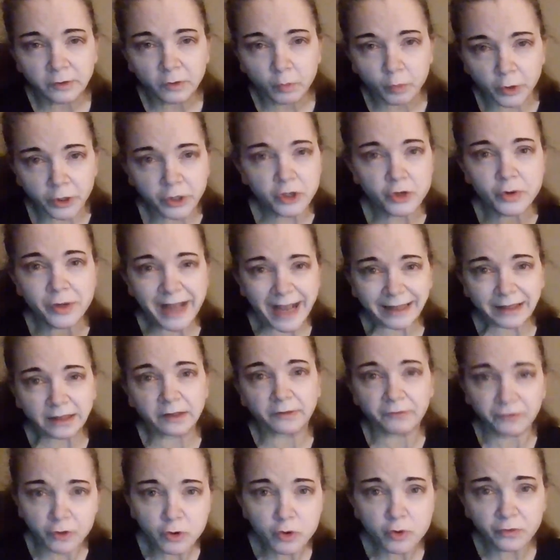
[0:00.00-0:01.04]
where you get
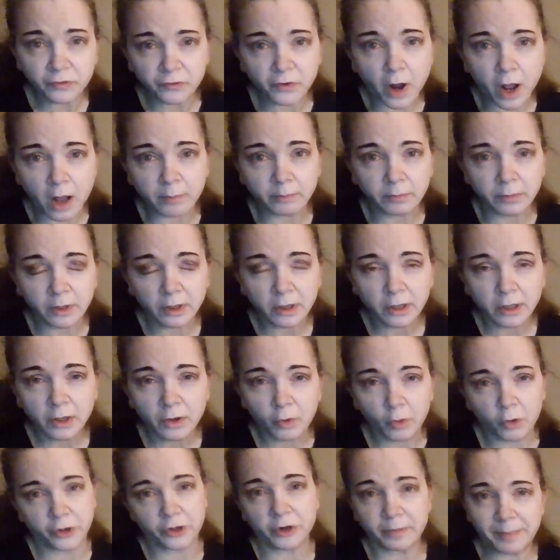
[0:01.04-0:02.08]
the food from,
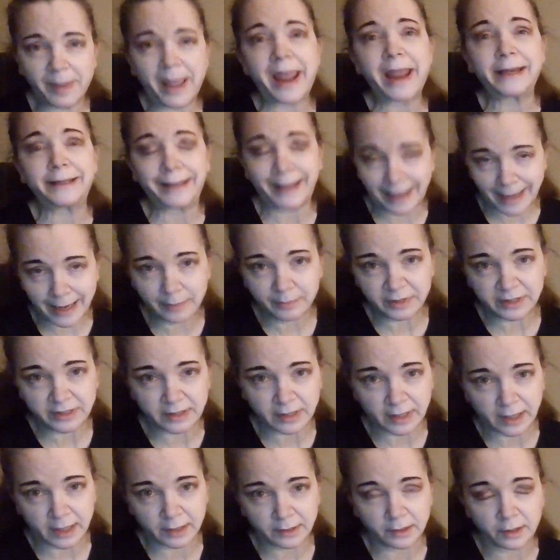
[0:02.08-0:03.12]
or you're paying
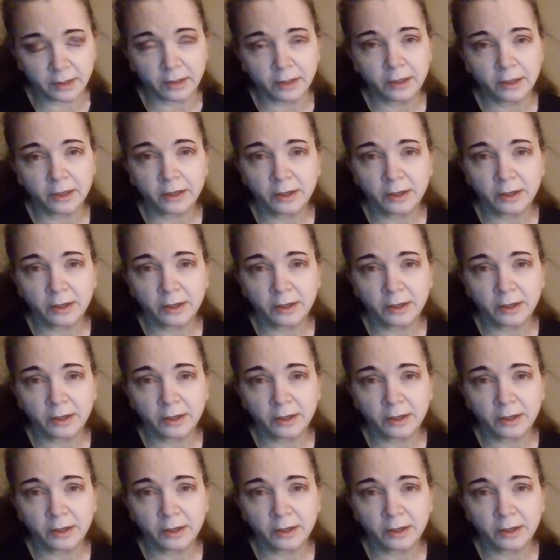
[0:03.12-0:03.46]
Amazon